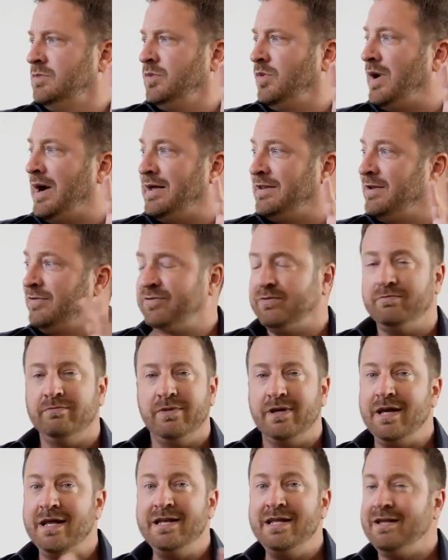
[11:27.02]
Why?
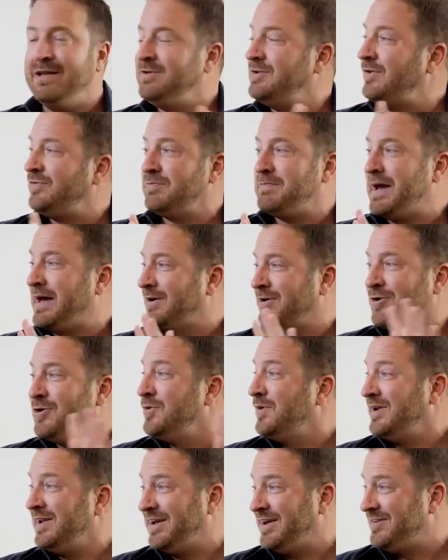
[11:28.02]
It doesn't matter
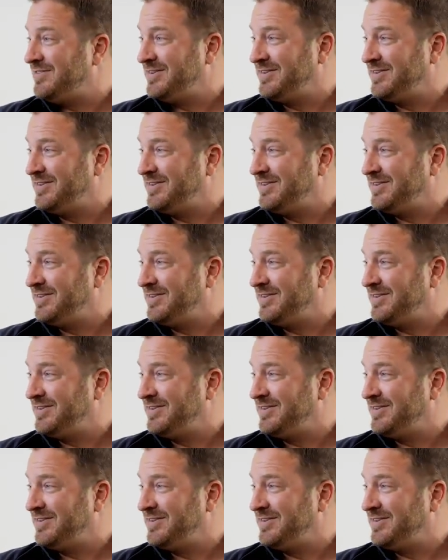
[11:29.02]
who it is.